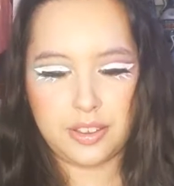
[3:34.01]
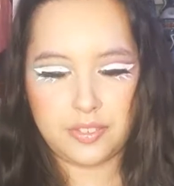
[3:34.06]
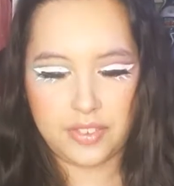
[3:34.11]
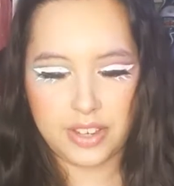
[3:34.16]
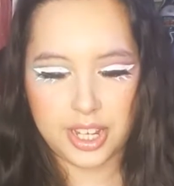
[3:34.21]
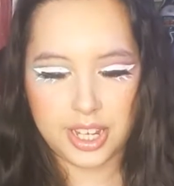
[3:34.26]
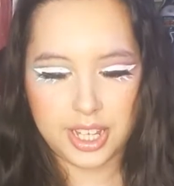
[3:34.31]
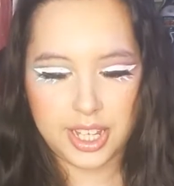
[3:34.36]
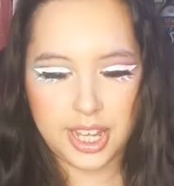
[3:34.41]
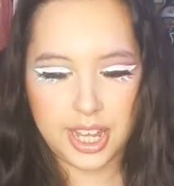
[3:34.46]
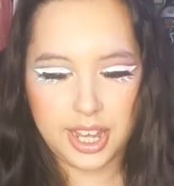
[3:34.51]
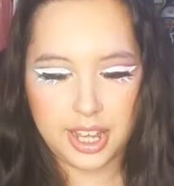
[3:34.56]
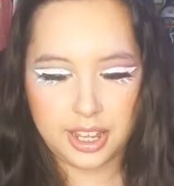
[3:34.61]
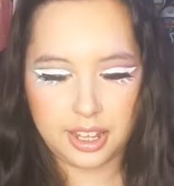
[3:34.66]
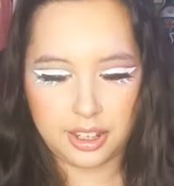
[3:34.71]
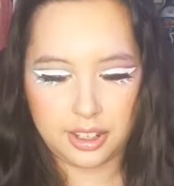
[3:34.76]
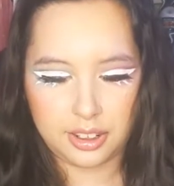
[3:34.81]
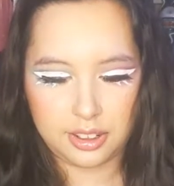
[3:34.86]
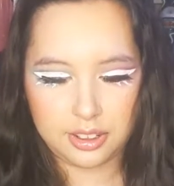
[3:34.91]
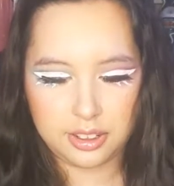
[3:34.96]
If I
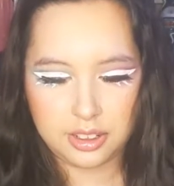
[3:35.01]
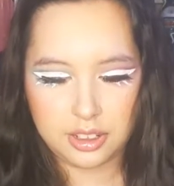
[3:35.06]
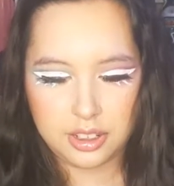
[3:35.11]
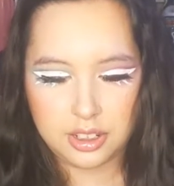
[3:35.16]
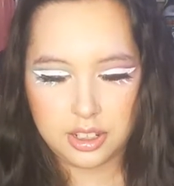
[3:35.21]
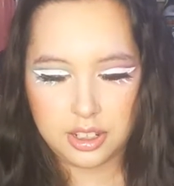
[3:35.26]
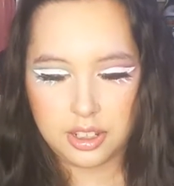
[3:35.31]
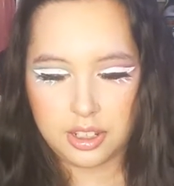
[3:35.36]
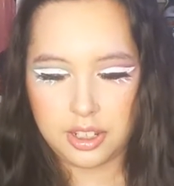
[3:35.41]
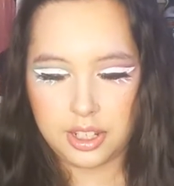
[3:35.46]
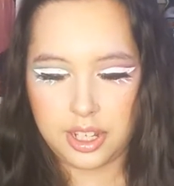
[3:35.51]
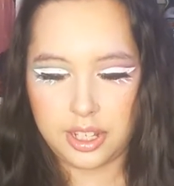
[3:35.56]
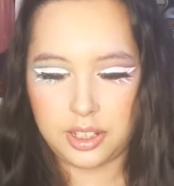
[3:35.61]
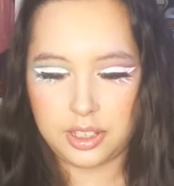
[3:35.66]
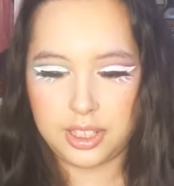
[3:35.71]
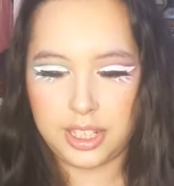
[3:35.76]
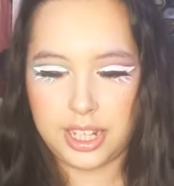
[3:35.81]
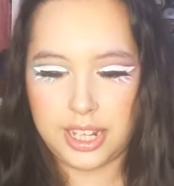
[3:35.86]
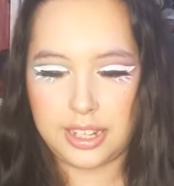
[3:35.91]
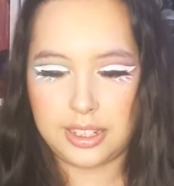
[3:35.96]
can. It
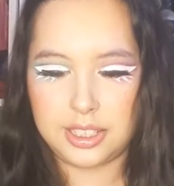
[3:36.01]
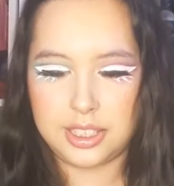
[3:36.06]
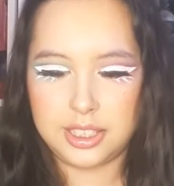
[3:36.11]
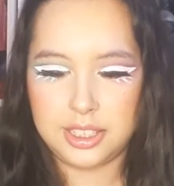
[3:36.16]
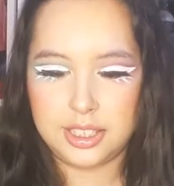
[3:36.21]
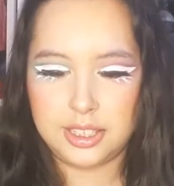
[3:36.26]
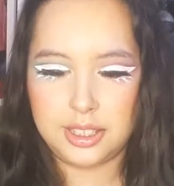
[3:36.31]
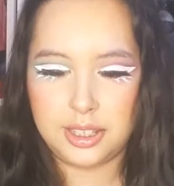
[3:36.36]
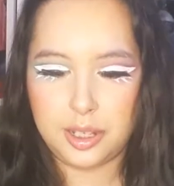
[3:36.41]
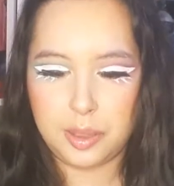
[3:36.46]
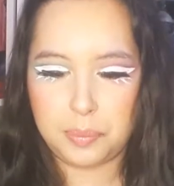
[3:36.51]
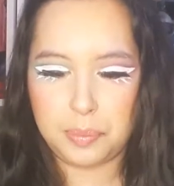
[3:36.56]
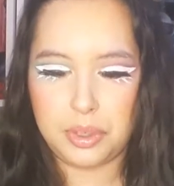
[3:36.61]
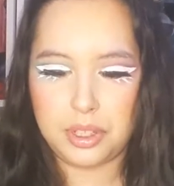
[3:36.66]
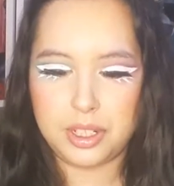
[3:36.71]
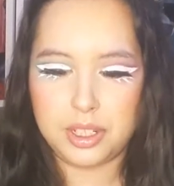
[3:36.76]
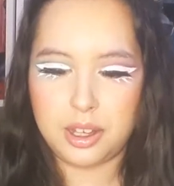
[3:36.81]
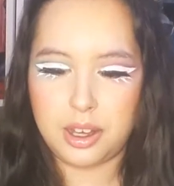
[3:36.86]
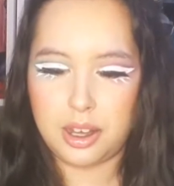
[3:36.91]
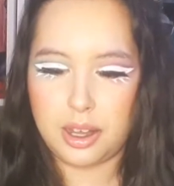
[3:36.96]
looks like I had to snip
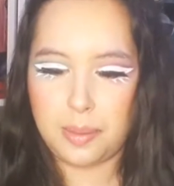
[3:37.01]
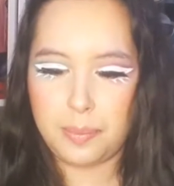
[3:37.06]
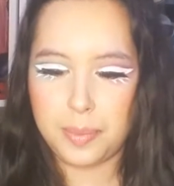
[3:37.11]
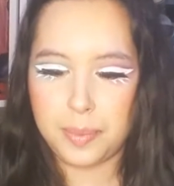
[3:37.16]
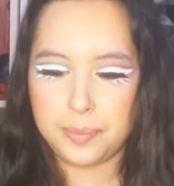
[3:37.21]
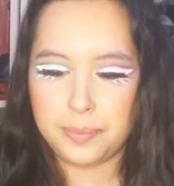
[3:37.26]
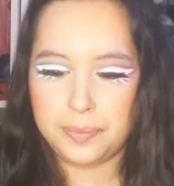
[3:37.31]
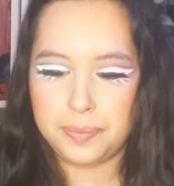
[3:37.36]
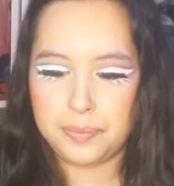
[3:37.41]
the top.